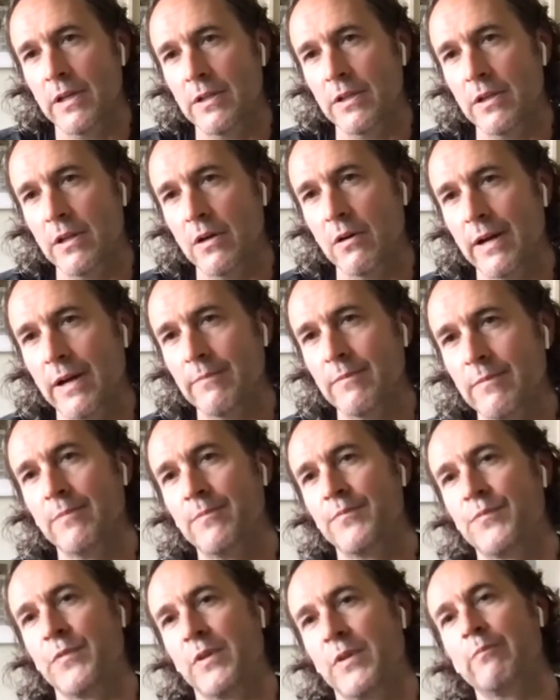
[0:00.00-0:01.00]
And
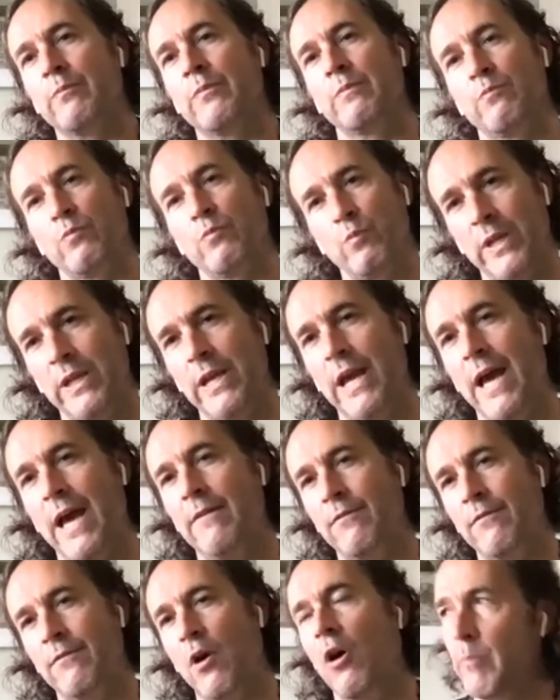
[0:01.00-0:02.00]
we
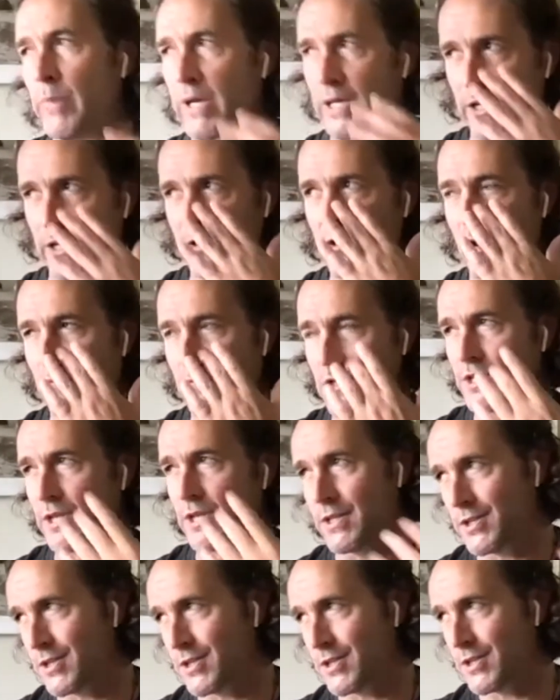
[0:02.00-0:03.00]
have all been in
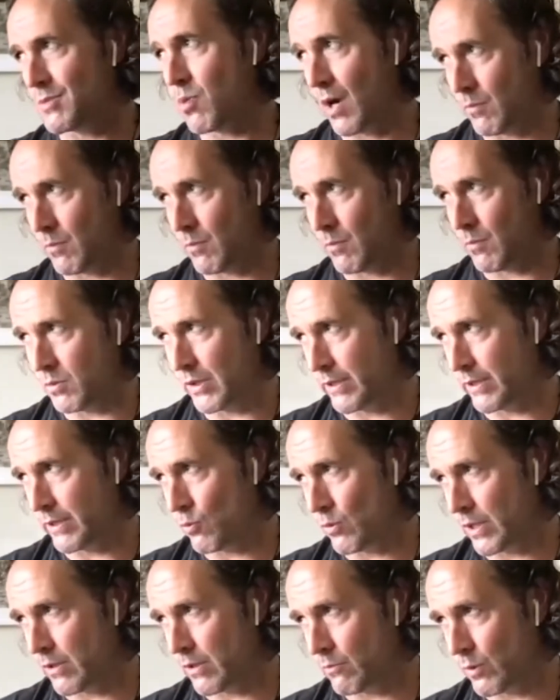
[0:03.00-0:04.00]
conversations
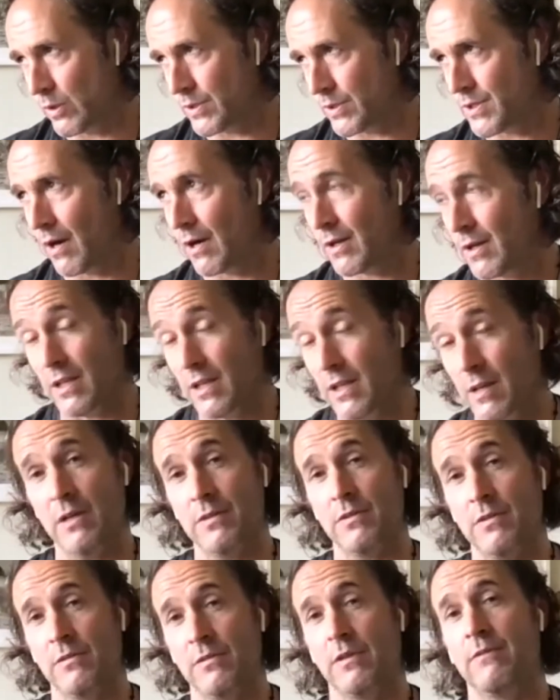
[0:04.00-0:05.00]
probably where we're talking
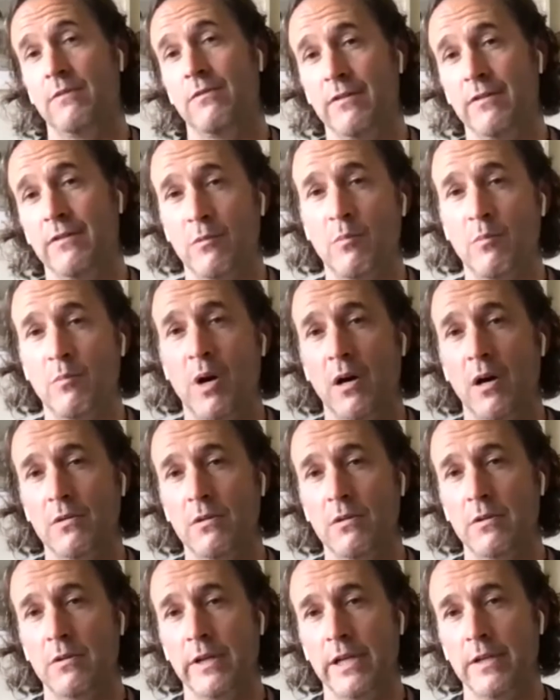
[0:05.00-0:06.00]
about delivery of a
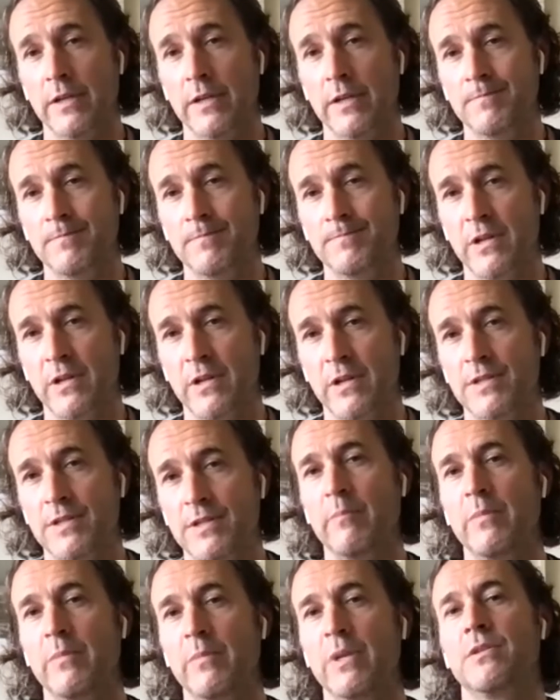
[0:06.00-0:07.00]
model, and there
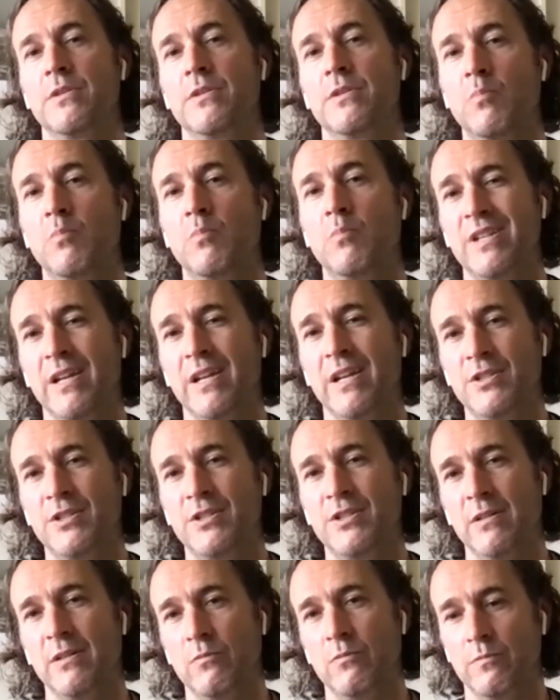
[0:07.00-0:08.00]
is a
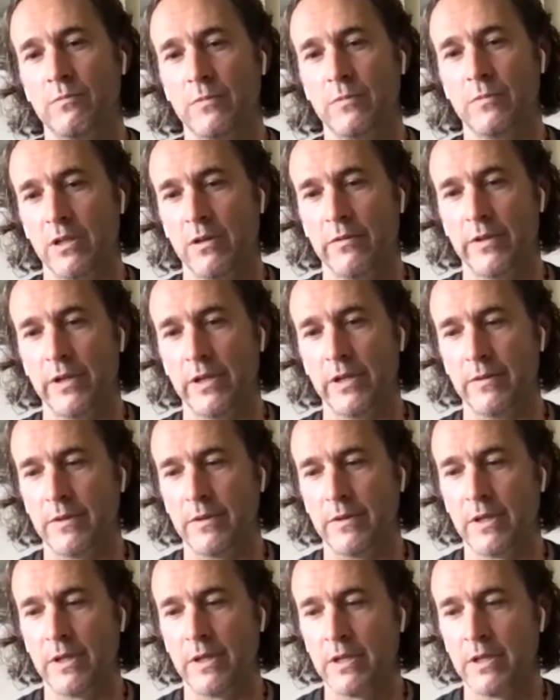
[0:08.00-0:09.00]
misinterpretation,
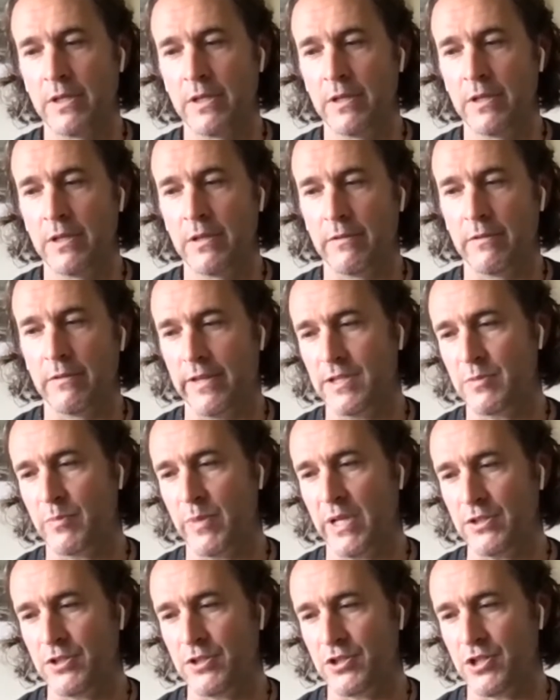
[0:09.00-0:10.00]
that
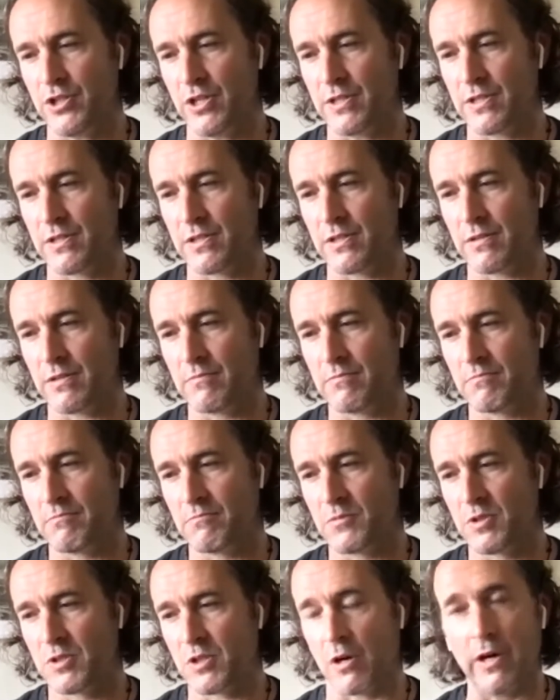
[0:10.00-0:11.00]
this means just
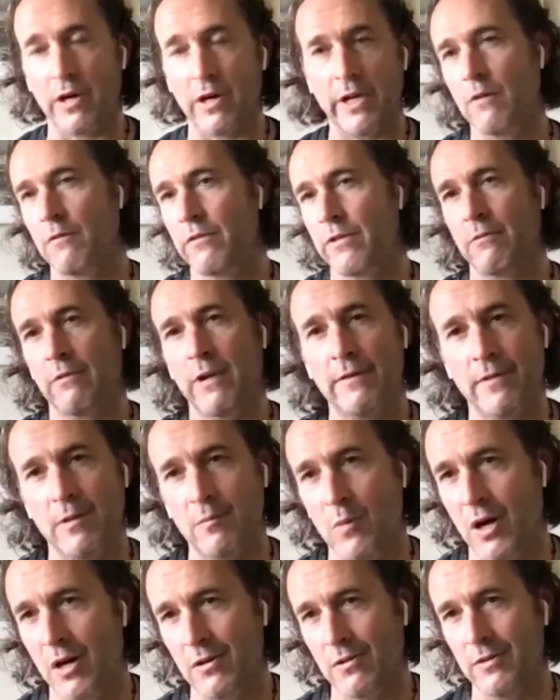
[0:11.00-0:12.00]
turning over the
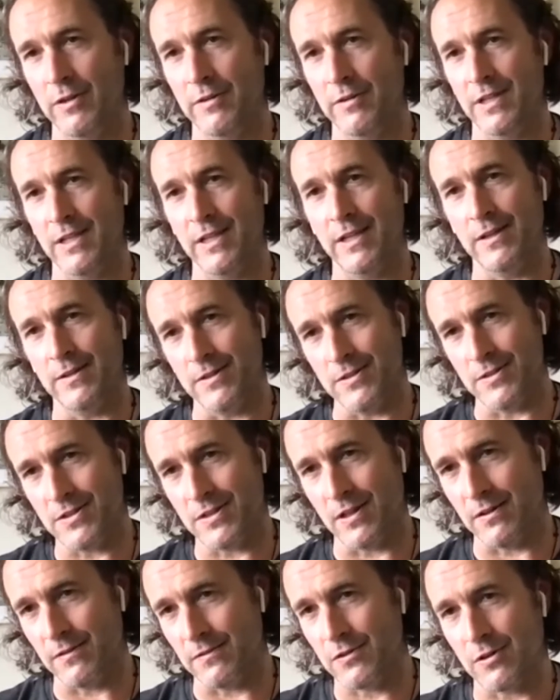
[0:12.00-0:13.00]
Revit model at the end
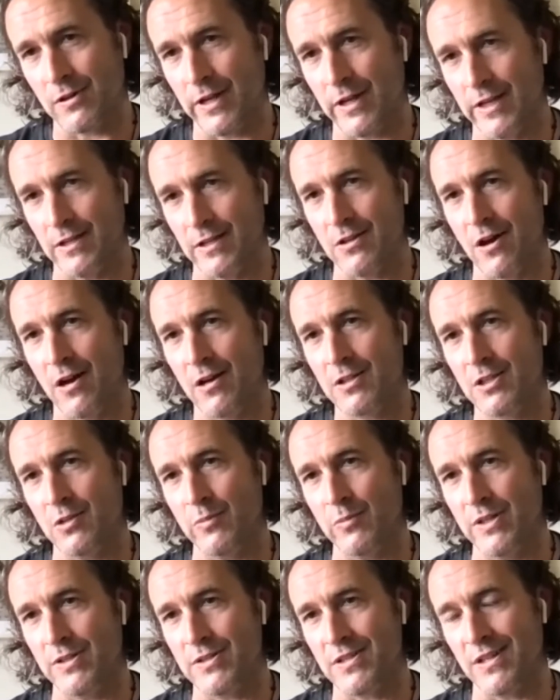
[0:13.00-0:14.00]
instead of creating
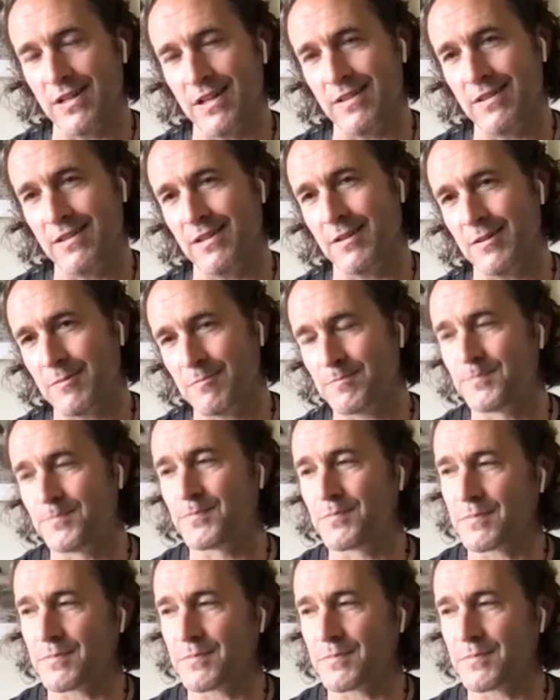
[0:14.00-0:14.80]
documents. And I think